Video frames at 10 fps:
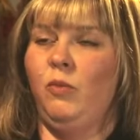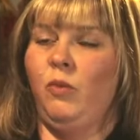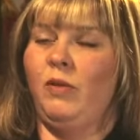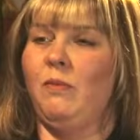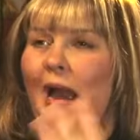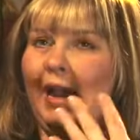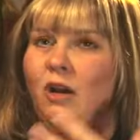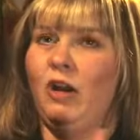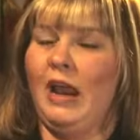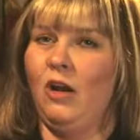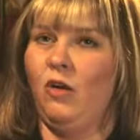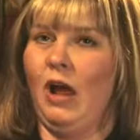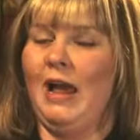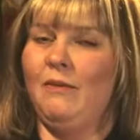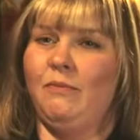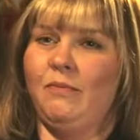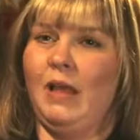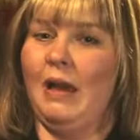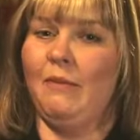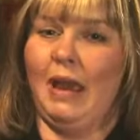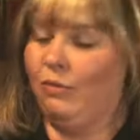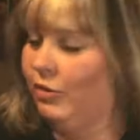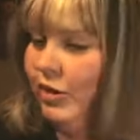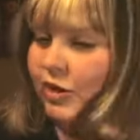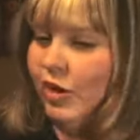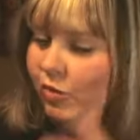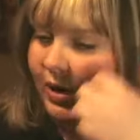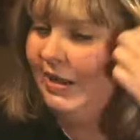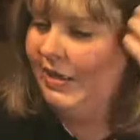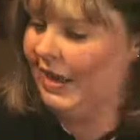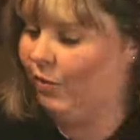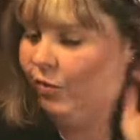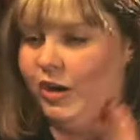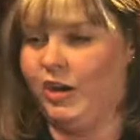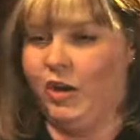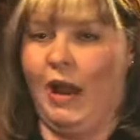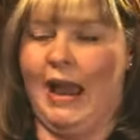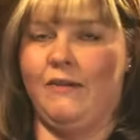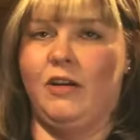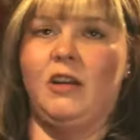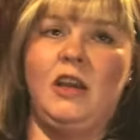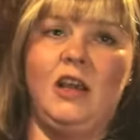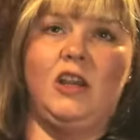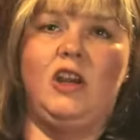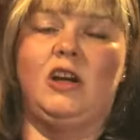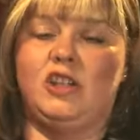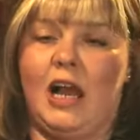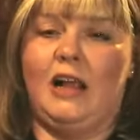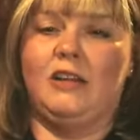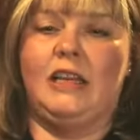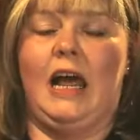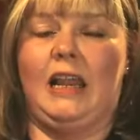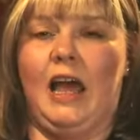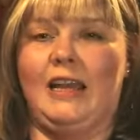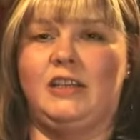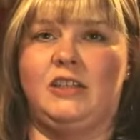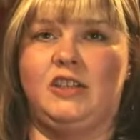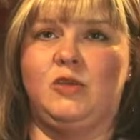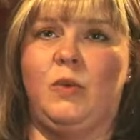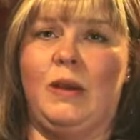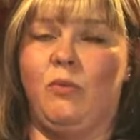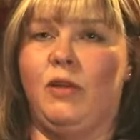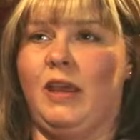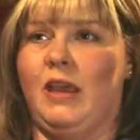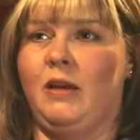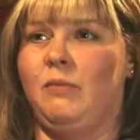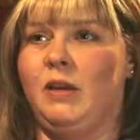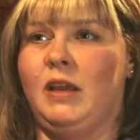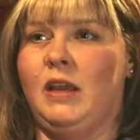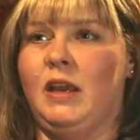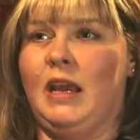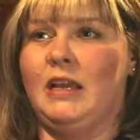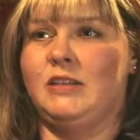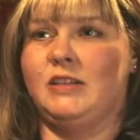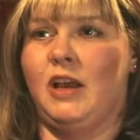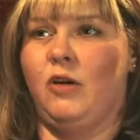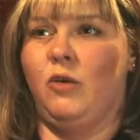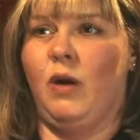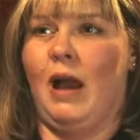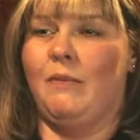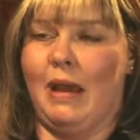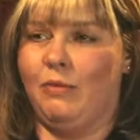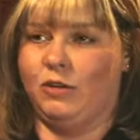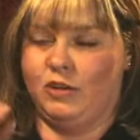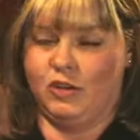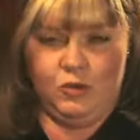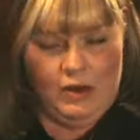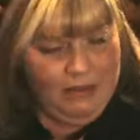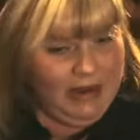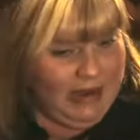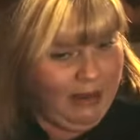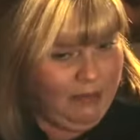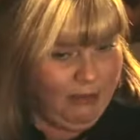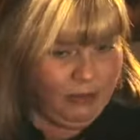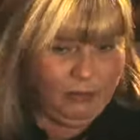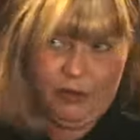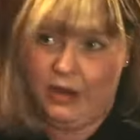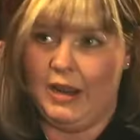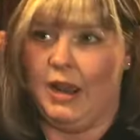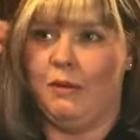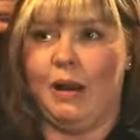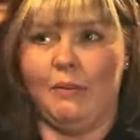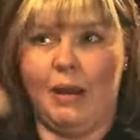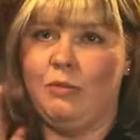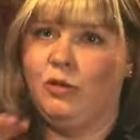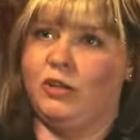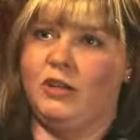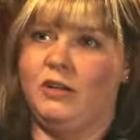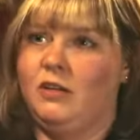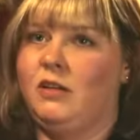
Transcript: with my hair now, I'm able to do anything I want to do. I have a young child, and I like to swim with him, so I'm able to swim in it, I'm able to put it up, I'm able to